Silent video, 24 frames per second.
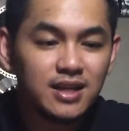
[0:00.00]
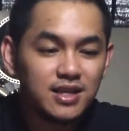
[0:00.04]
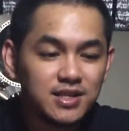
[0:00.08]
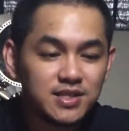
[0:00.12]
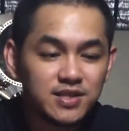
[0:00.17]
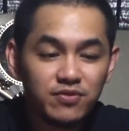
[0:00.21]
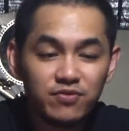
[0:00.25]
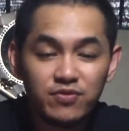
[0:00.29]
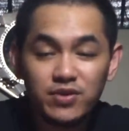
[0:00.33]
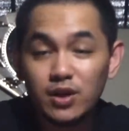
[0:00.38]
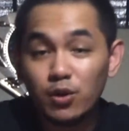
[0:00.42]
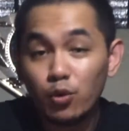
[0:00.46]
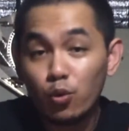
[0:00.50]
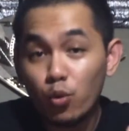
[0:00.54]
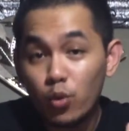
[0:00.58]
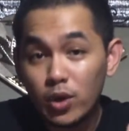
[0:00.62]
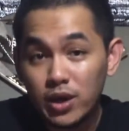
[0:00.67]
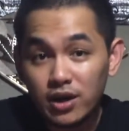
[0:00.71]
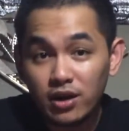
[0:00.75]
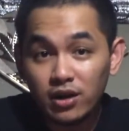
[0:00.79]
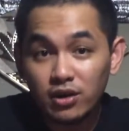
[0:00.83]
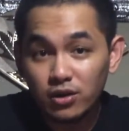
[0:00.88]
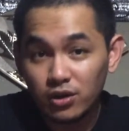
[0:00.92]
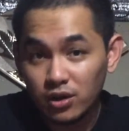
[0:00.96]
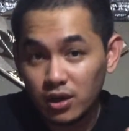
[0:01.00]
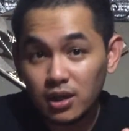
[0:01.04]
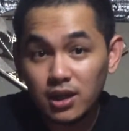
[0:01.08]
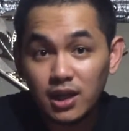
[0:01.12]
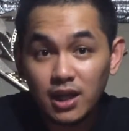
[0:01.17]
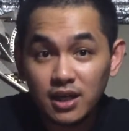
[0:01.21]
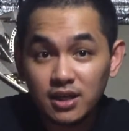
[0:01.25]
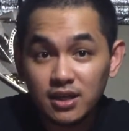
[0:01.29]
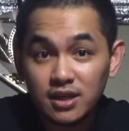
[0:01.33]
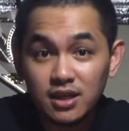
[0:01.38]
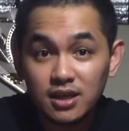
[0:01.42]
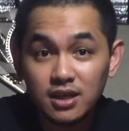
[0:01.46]
It doesn't feel weird or
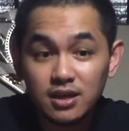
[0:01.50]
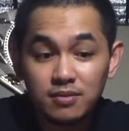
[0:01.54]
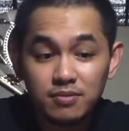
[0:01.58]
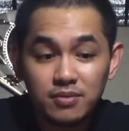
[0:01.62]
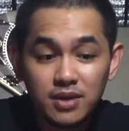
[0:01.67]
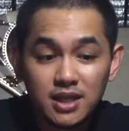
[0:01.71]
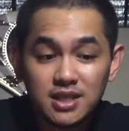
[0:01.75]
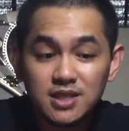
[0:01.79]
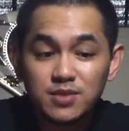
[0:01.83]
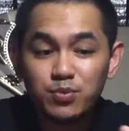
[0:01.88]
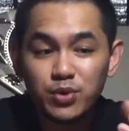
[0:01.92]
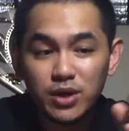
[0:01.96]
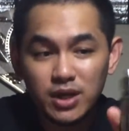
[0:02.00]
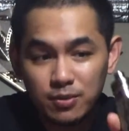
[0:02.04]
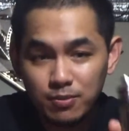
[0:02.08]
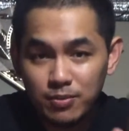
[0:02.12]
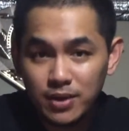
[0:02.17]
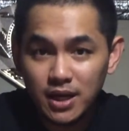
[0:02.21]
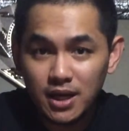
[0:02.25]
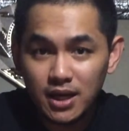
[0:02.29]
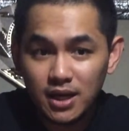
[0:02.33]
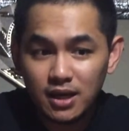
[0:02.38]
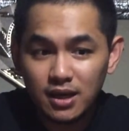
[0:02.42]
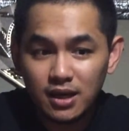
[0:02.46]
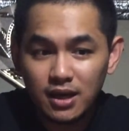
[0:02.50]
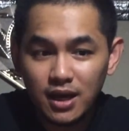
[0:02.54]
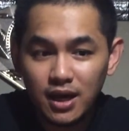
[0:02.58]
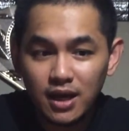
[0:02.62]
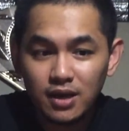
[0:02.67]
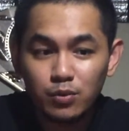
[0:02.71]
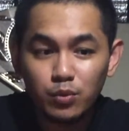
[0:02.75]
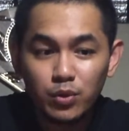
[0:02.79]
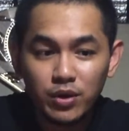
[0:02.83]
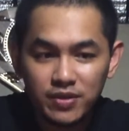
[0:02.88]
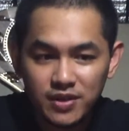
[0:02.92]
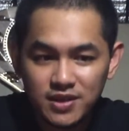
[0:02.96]
clunky. It's pretty big,
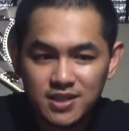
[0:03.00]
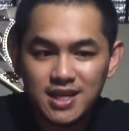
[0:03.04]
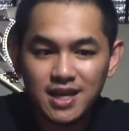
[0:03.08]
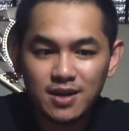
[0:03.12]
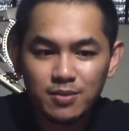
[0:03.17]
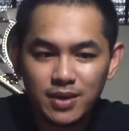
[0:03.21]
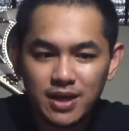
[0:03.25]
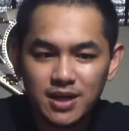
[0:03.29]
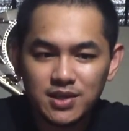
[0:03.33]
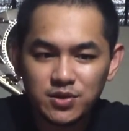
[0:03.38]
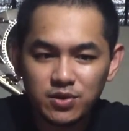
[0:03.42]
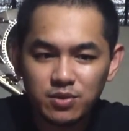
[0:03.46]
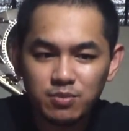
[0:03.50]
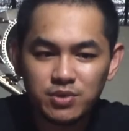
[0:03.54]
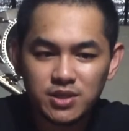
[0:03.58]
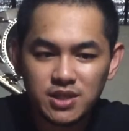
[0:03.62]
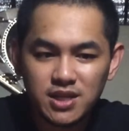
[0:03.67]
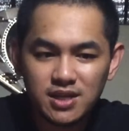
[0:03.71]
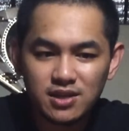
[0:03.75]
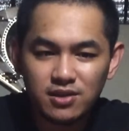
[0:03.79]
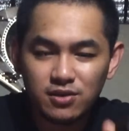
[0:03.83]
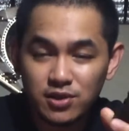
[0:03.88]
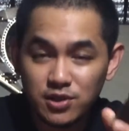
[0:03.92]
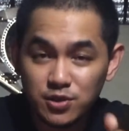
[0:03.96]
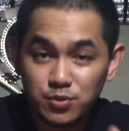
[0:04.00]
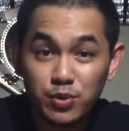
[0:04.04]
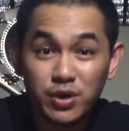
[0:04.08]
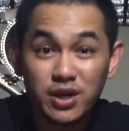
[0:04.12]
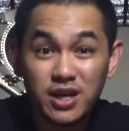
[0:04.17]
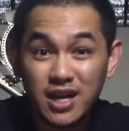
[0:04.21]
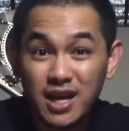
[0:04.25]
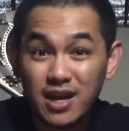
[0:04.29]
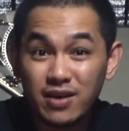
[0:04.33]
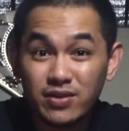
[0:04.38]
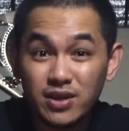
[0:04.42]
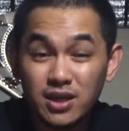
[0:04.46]
and with this atomizer in particular, it's
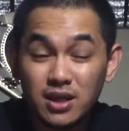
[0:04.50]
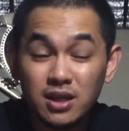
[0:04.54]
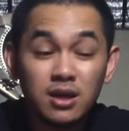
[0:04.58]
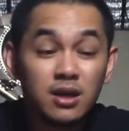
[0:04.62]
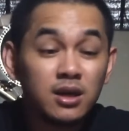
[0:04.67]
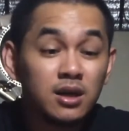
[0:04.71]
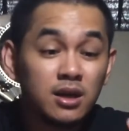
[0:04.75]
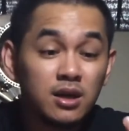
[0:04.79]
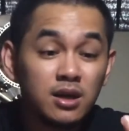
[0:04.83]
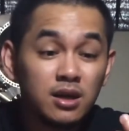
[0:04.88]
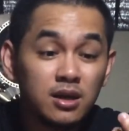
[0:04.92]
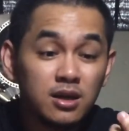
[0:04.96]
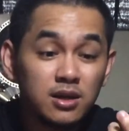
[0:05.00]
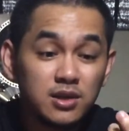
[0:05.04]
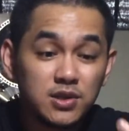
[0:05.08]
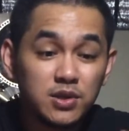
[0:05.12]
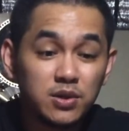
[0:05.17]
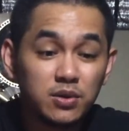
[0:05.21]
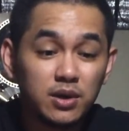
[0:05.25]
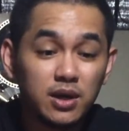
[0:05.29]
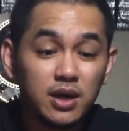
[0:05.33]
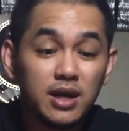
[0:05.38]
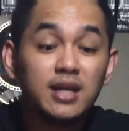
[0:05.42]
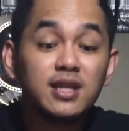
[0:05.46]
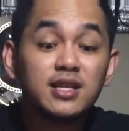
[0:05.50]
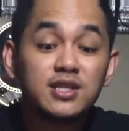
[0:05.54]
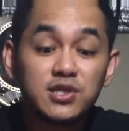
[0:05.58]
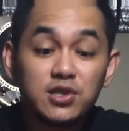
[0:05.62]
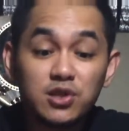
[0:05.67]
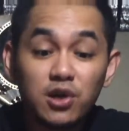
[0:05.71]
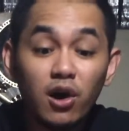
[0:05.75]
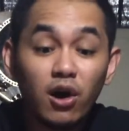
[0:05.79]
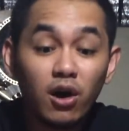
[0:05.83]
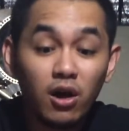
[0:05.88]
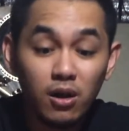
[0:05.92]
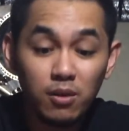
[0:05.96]
pretty heavy. So and it's
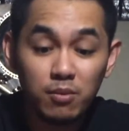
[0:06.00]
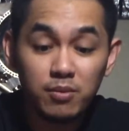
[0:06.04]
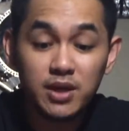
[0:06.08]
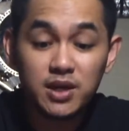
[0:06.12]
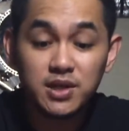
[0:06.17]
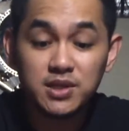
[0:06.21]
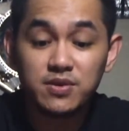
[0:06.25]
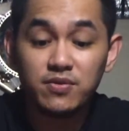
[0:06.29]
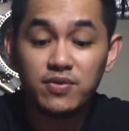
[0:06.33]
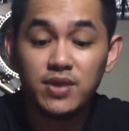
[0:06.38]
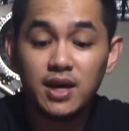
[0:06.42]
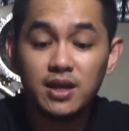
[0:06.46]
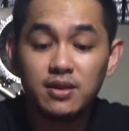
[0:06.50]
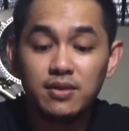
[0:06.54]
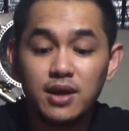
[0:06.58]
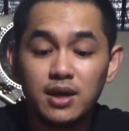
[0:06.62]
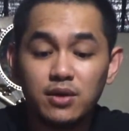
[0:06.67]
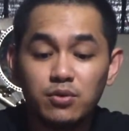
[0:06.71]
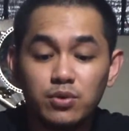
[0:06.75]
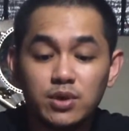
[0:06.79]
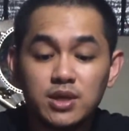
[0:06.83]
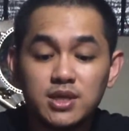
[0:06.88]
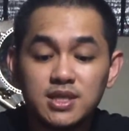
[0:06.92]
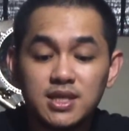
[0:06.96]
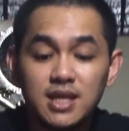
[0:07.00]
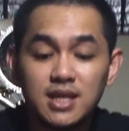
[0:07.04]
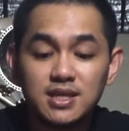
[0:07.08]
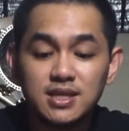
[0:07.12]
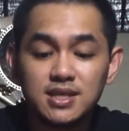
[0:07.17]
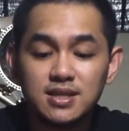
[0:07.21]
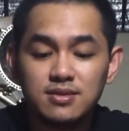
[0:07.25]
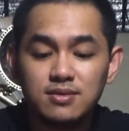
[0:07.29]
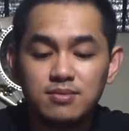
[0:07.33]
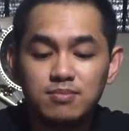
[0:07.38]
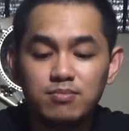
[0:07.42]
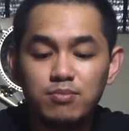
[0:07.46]
tall because of that
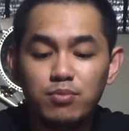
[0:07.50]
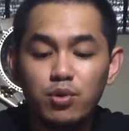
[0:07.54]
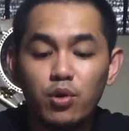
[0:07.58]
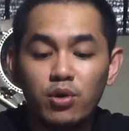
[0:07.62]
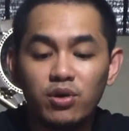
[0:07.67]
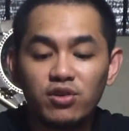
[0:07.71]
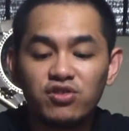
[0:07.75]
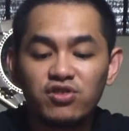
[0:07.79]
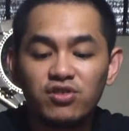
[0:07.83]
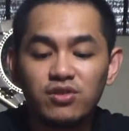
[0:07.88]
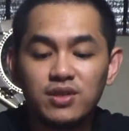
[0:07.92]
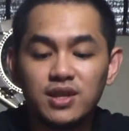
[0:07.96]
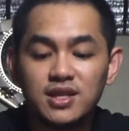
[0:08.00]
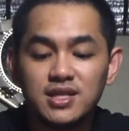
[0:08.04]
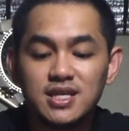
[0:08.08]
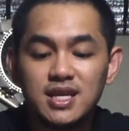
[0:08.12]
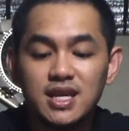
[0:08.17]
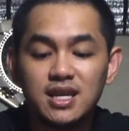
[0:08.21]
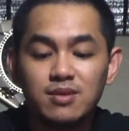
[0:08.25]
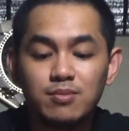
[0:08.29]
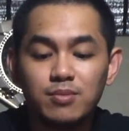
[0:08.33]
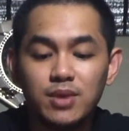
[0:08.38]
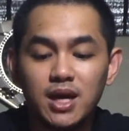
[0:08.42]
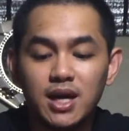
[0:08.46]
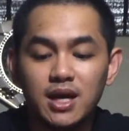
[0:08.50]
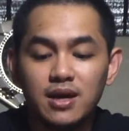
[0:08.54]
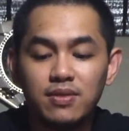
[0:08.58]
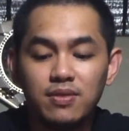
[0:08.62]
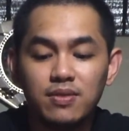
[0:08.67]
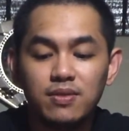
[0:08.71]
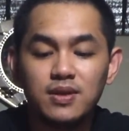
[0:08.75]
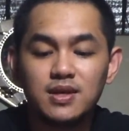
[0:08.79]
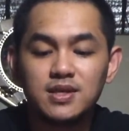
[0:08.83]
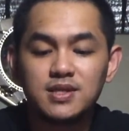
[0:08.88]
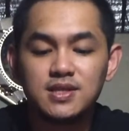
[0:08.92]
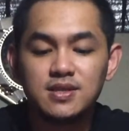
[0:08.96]
recessed portion that's hidden behind
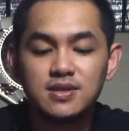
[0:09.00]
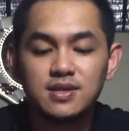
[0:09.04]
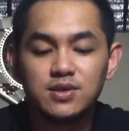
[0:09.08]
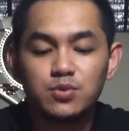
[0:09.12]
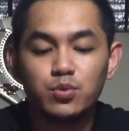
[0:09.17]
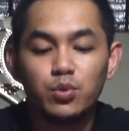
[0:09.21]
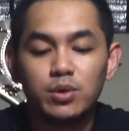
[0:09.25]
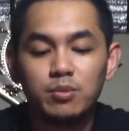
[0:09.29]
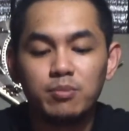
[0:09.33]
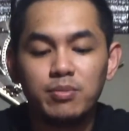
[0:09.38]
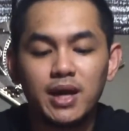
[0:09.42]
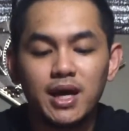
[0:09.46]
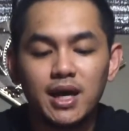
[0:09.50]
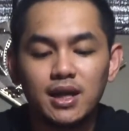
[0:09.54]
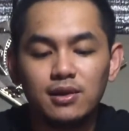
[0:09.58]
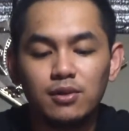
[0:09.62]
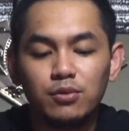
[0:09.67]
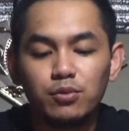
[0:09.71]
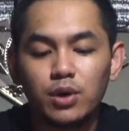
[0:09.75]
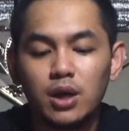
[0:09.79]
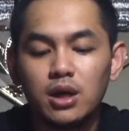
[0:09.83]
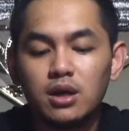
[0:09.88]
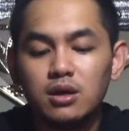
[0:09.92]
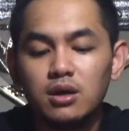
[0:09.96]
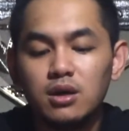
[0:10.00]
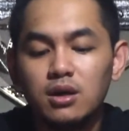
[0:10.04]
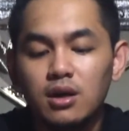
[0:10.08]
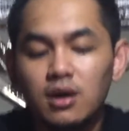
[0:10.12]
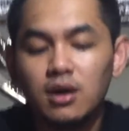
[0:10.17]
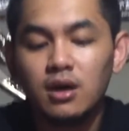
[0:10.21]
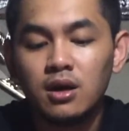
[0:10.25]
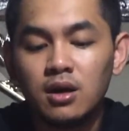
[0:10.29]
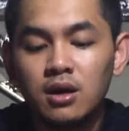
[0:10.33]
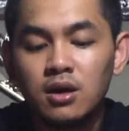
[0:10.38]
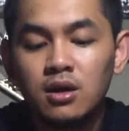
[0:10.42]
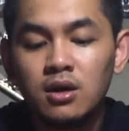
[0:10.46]
this wooden panel right
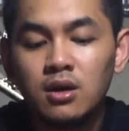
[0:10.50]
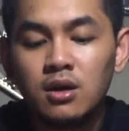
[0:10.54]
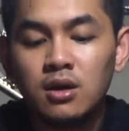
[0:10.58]
here.